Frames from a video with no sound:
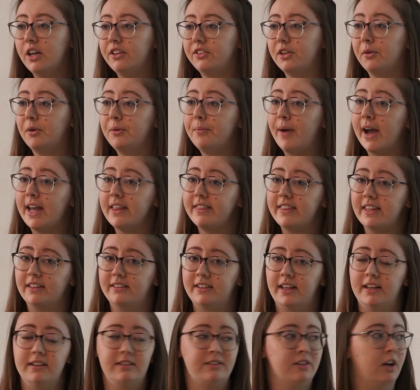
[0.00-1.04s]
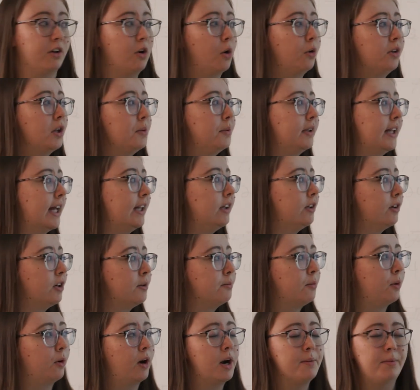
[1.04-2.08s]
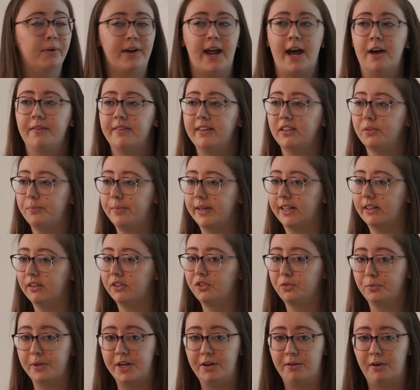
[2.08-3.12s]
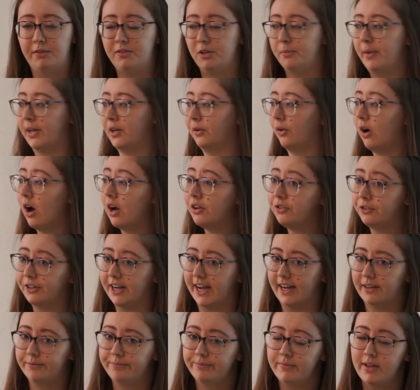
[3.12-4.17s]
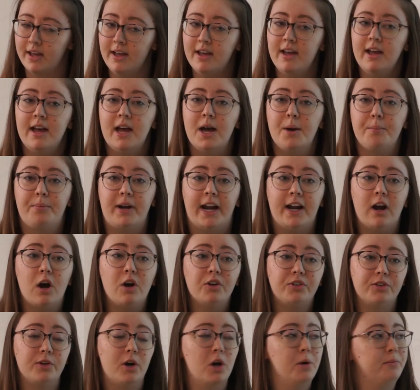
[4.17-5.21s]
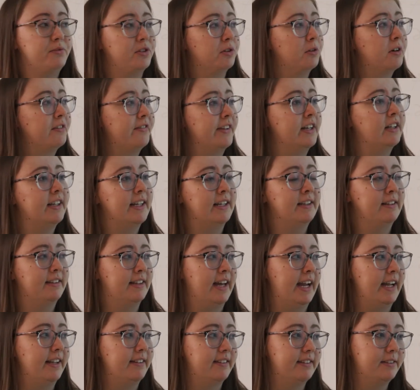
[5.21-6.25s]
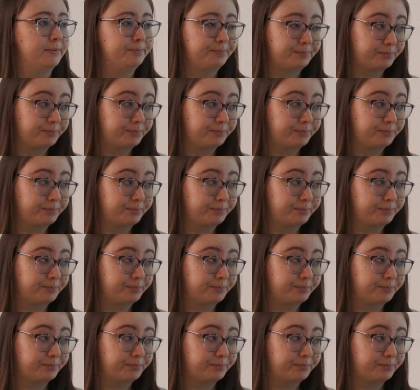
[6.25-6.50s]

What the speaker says: So in my thesis, not only will I learn more about how these beetles regrow their mitochondria, but I also hope to reveal insights